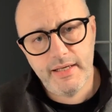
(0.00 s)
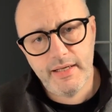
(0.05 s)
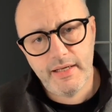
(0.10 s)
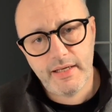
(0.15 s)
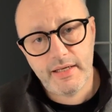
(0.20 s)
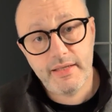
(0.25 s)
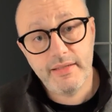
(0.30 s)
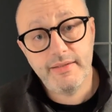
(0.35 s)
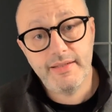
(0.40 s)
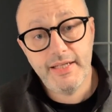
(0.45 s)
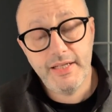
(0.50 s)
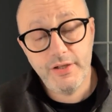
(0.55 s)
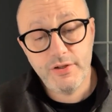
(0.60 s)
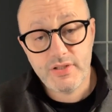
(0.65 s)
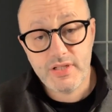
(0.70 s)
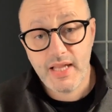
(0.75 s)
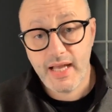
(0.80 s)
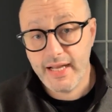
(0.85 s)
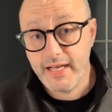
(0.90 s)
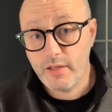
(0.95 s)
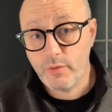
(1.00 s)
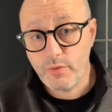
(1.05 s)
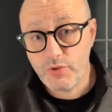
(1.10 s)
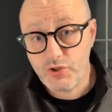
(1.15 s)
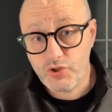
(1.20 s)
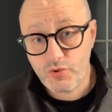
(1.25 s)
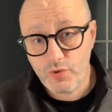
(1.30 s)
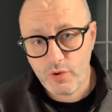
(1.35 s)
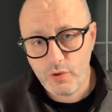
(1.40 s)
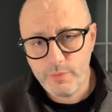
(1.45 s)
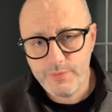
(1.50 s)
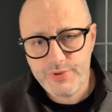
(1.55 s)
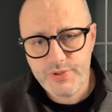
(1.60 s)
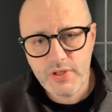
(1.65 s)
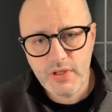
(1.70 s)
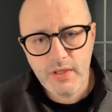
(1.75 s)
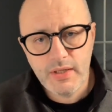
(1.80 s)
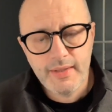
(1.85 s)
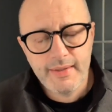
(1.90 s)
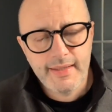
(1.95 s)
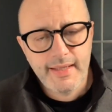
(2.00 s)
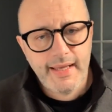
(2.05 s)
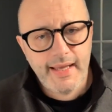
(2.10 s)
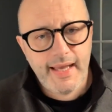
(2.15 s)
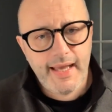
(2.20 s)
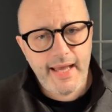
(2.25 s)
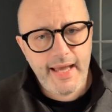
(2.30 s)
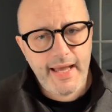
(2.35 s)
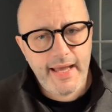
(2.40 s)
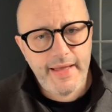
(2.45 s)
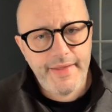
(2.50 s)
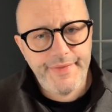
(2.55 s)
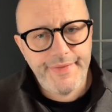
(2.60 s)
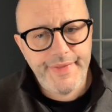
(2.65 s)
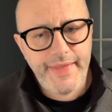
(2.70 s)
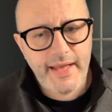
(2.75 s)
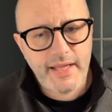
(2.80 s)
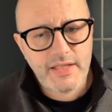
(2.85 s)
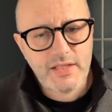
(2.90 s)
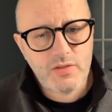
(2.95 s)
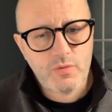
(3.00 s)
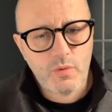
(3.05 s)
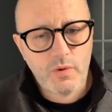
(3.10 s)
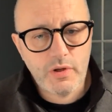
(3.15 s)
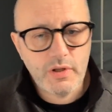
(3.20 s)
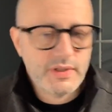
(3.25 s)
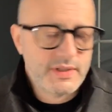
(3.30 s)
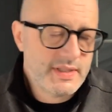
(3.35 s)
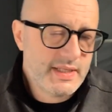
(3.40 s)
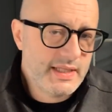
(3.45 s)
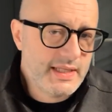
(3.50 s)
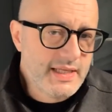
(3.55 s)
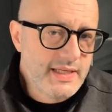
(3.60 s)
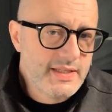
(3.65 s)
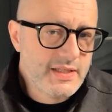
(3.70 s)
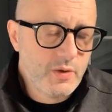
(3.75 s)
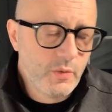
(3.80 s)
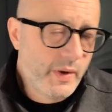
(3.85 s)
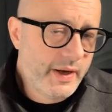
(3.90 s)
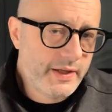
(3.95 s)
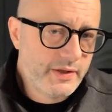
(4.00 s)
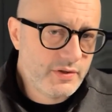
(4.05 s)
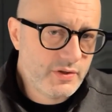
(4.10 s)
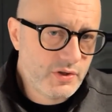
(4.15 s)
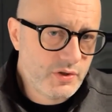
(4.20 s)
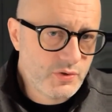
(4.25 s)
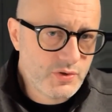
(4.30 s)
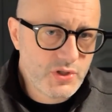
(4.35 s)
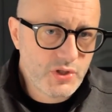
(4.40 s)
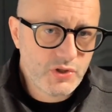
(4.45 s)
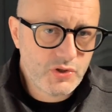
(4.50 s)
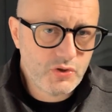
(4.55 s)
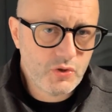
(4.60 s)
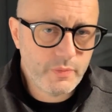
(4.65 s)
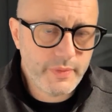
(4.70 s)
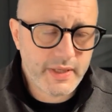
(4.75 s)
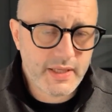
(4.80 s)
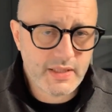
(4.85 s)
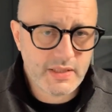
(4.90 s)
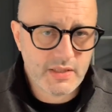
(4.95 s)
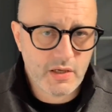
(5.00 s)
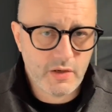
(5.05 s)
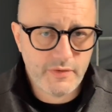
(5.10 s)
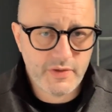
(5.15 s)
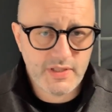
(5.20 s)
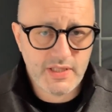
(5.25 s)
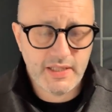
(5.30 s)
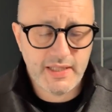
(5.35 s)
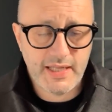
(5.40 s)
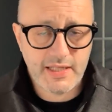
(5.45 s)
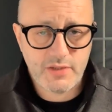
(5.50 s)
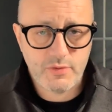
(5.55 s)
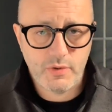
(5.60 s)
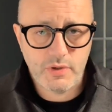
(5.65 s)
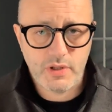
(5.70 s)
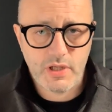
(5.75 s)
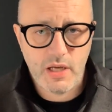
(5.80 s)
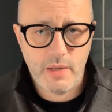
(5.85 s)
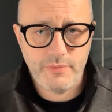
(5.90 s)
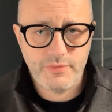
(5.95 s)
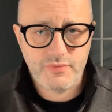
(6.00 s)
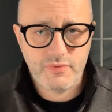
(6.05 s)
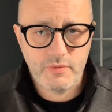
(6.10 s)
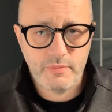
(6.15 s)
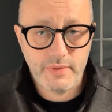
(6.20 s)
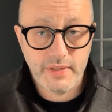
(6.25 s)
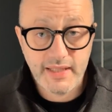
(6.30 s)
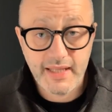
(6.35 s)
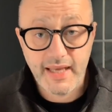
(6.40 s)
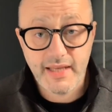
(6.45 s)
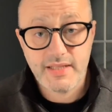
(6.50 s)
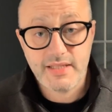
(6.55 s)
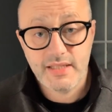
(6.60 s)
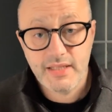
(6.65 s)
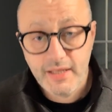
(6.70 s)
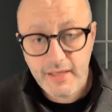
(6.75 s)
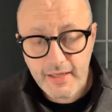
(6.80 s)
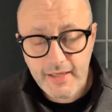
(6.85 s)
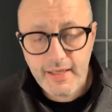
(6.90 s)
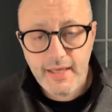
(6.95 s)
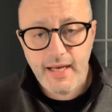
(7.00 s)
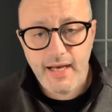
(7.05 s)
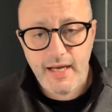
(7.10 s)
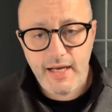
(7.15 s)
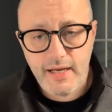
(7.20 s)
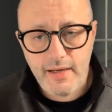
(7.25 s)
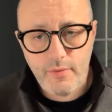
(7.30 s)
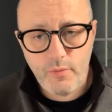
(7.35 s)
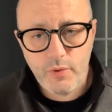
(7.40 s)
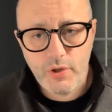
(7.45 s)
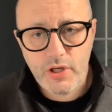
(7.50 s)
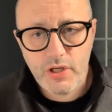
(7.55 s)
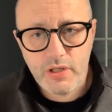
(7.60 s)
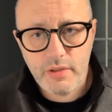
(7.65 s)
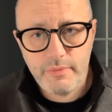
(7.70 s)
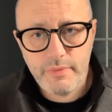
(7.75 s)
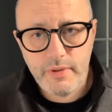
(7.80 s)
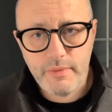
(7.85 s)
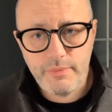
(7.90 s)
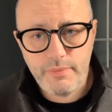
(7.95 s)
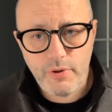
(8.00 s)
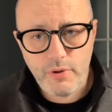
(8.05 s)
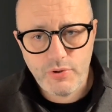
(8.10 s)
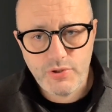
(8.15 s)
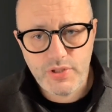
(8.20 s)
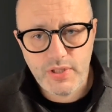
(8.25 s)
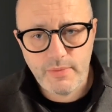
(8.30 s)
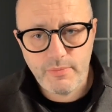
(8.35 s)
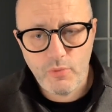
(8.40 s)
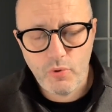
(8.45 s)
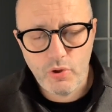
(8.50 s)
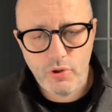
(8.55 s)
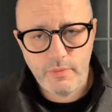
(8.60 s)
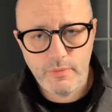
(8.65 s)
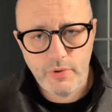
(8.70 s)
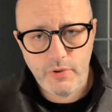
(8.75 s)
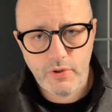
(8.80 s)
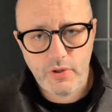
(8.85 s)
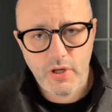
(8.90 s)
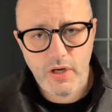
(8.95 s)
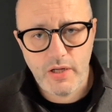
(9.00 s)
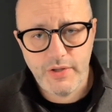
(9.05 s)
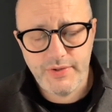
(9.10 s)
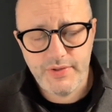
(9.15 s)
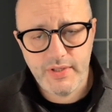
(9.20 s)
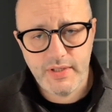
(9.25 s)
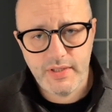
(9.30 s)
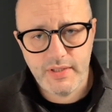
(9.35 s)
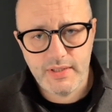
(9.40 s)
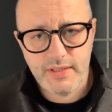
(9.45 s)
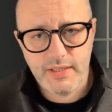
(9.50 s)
continuous lighting with strobes, and that's where it's an easy way to use it too, because obviously that's where it comes from. But yes, we're going to be posting more and more content